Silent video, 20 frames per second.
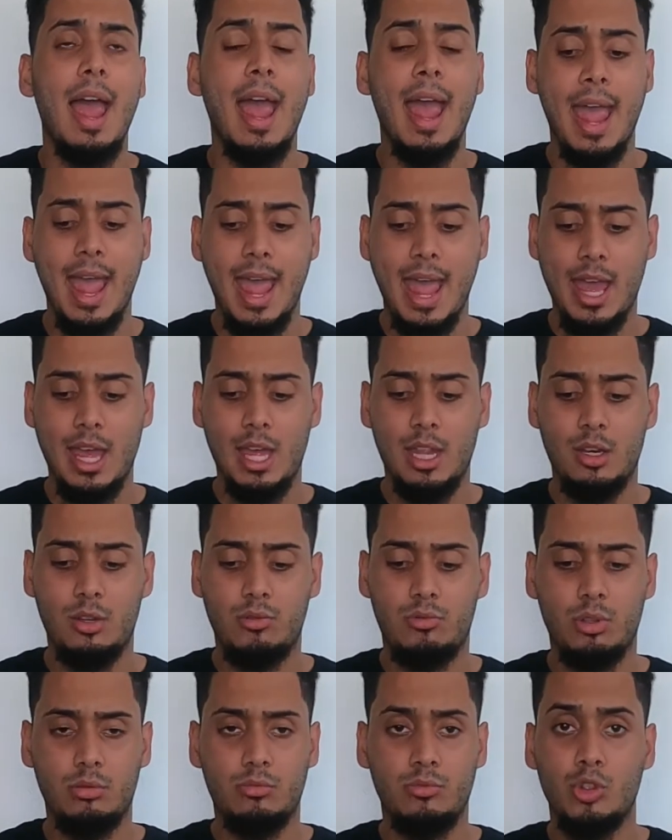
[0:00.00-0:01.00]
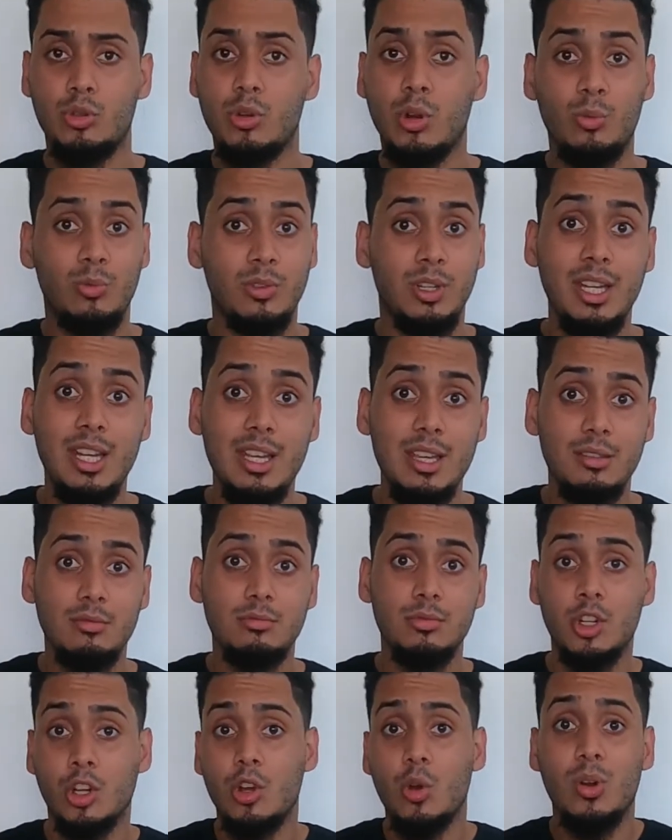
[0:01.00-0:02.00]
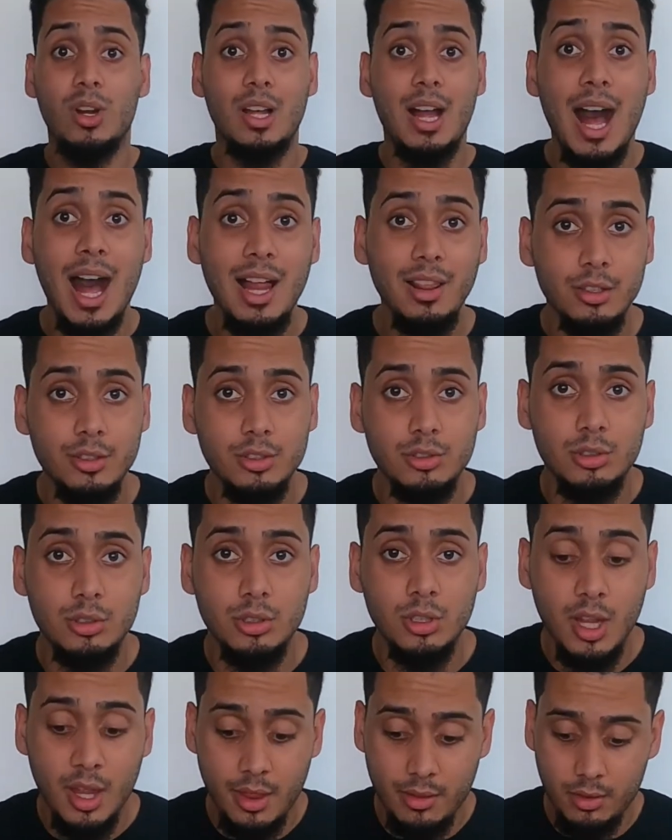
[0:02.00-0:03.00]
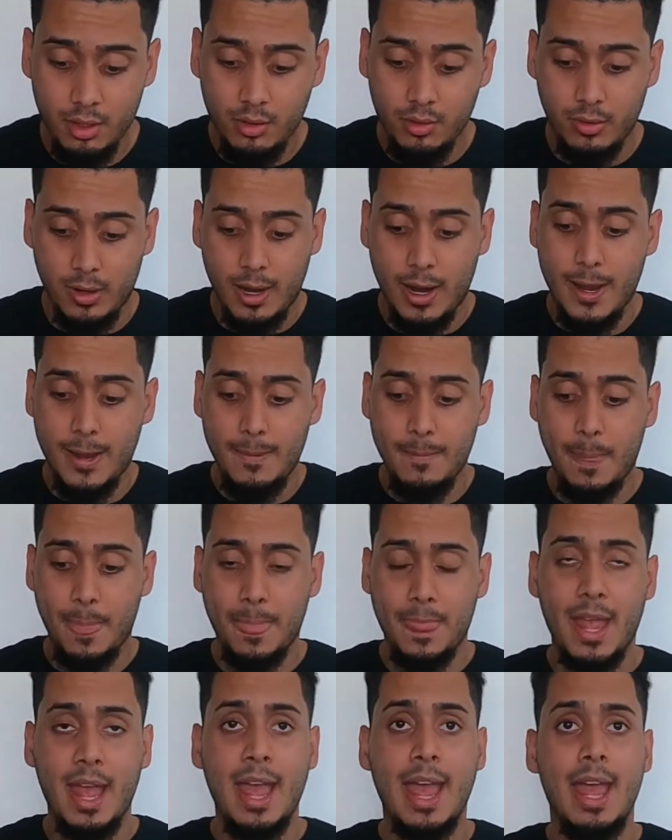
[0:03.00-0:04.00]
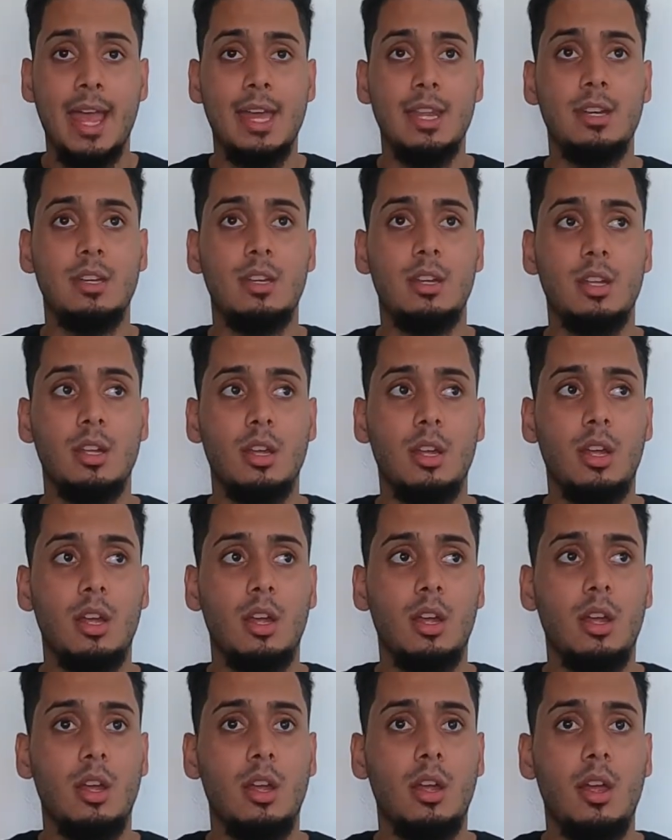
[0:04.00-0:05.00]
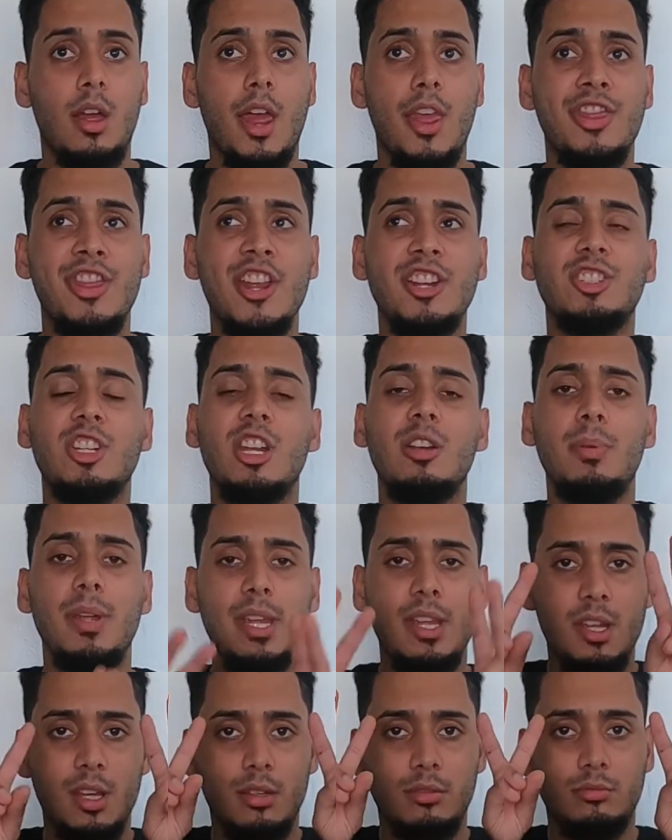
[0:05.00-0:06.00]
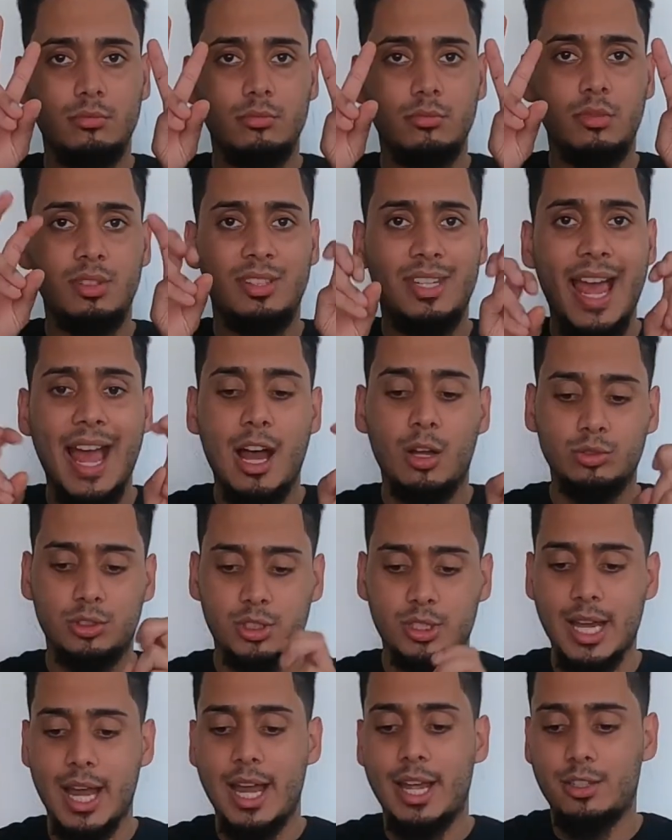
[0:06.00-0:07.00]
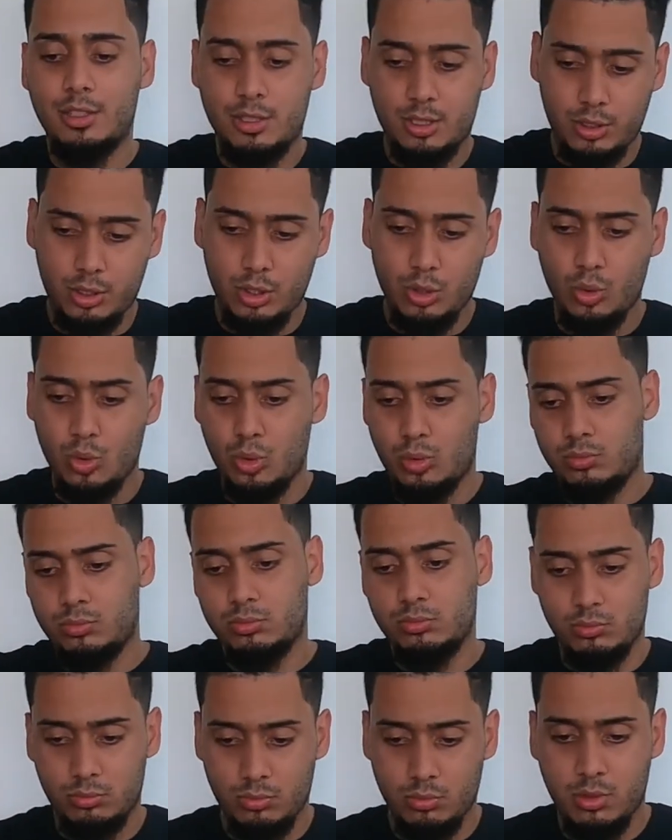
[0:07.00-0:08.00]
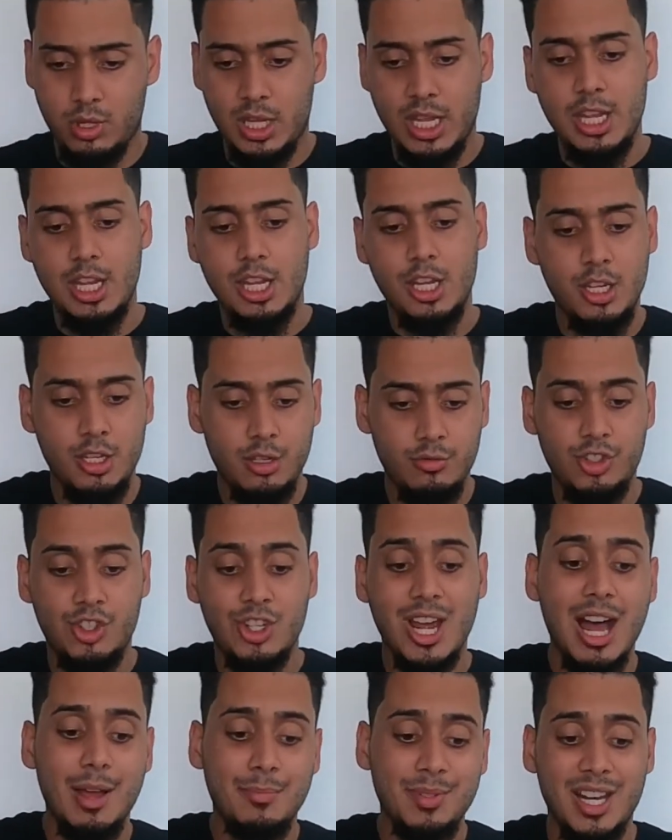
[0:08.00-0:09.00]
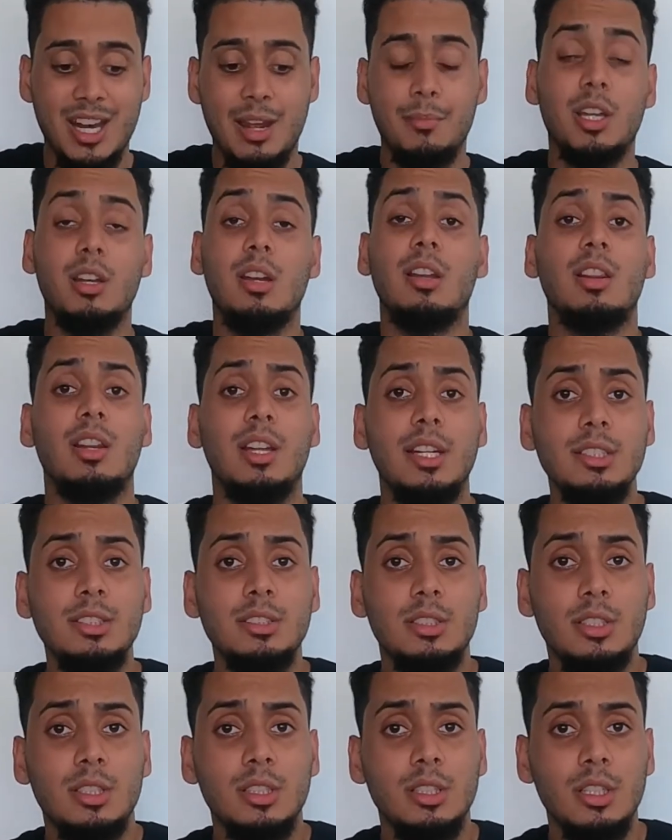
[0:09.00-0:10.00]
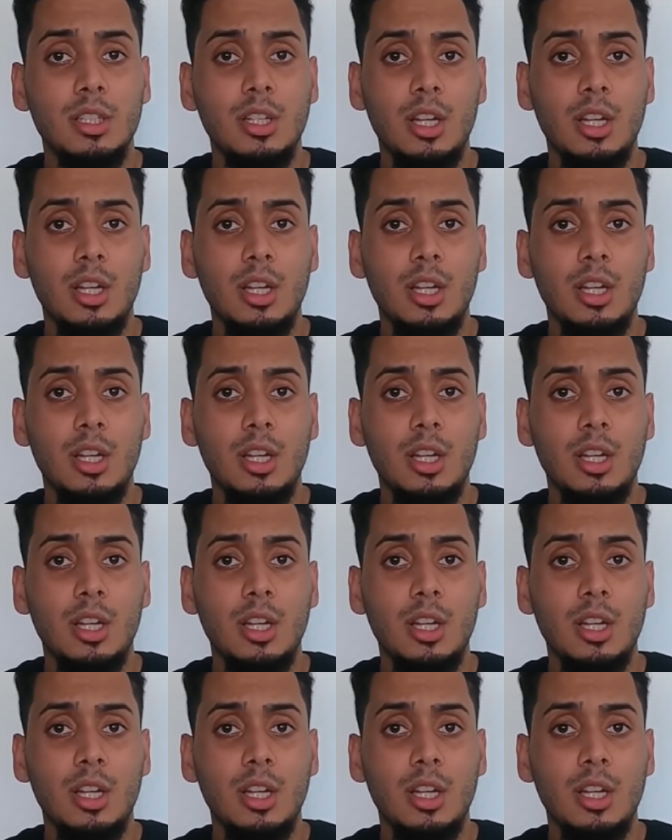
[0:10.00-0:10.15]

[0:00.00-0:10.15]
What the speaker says: and you don't need to go to college, right? And there's gonna be downsides to the jobs that I'm gonna list.